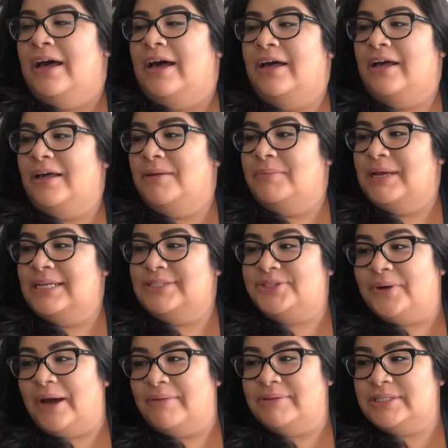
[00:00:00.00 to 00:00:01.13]
Um,
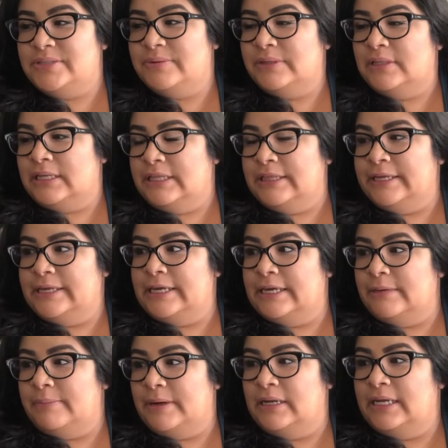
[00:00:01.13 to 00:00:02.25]
so I was doing a lot of
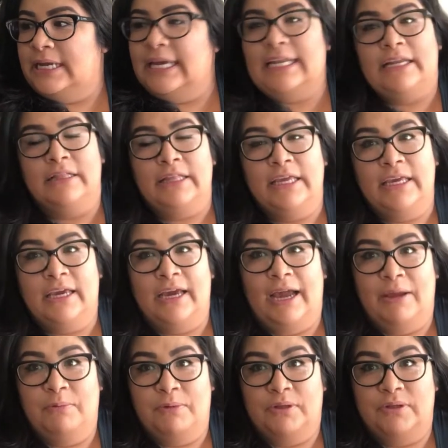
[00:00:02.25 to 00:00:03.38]
thinking about it and I think
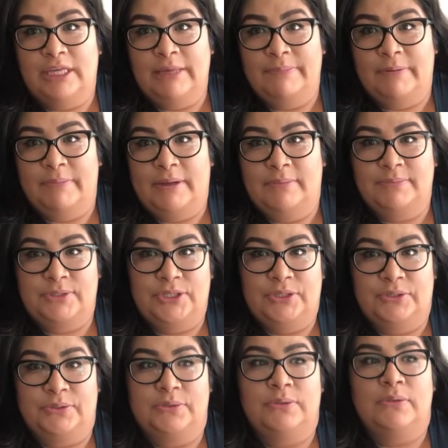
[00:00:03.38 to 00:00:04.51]
I will keep them up
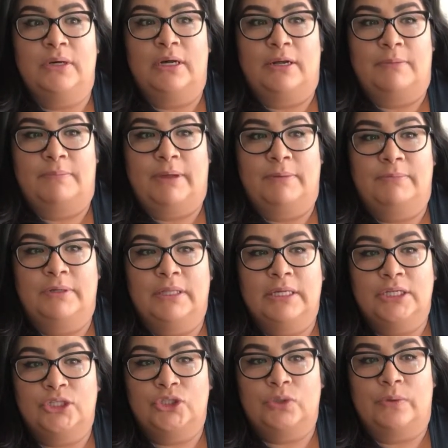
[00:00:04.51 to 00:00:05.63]
too. Um, I
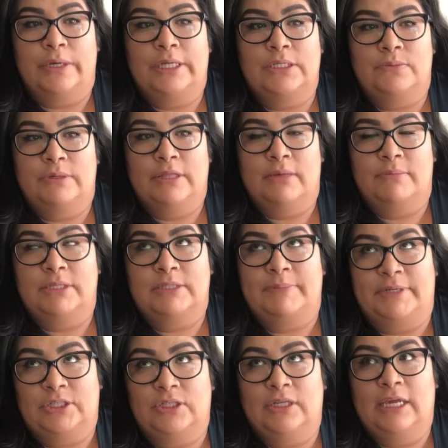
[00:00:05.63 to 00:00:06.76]
really enjoy doing them,
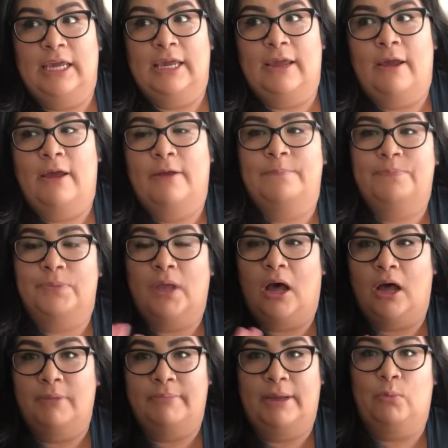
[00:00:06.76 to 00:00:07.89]
especially
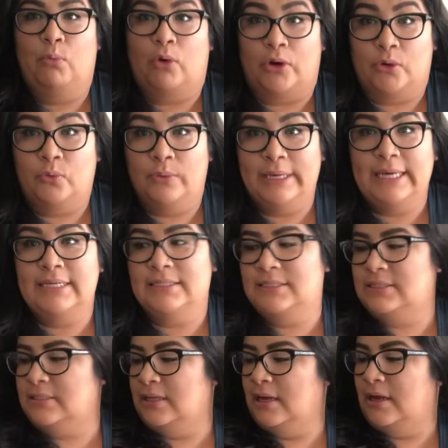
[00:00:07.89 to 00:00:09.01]
on my work
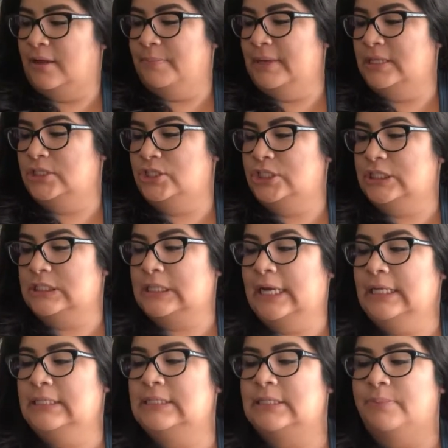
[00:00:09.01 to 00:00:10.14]
weeks. Um, it's just
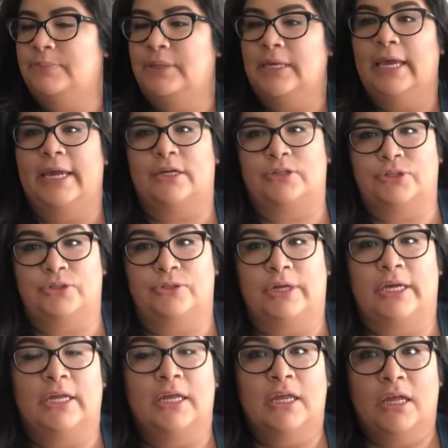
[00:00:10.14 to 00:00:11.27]
kind of something
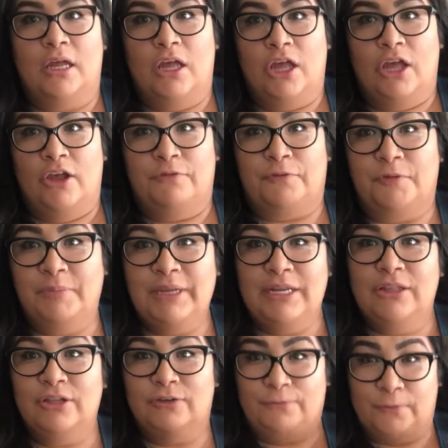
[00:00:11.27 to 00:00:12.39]
extra for me
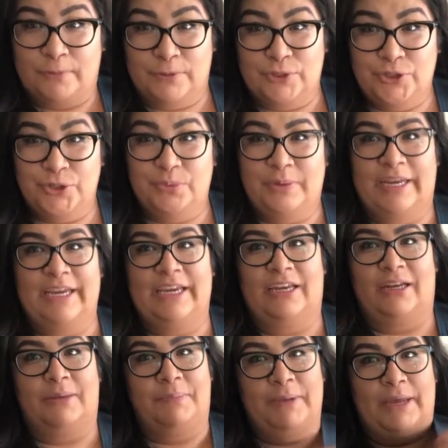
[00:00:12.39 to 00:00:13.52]
to look forward to when I
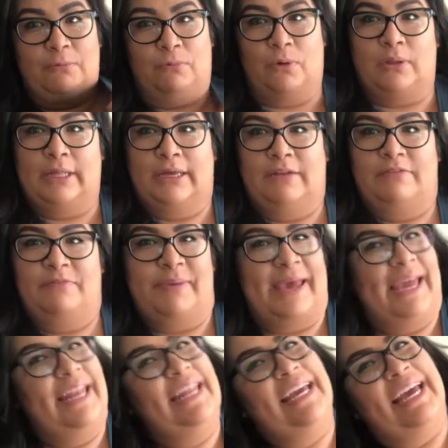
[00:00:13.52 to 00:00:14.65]
get up and roll out of
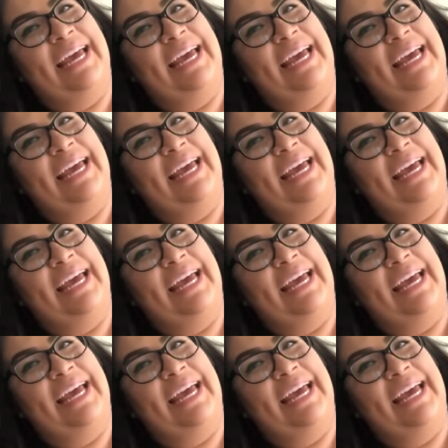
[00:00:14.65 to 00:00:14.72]
bed.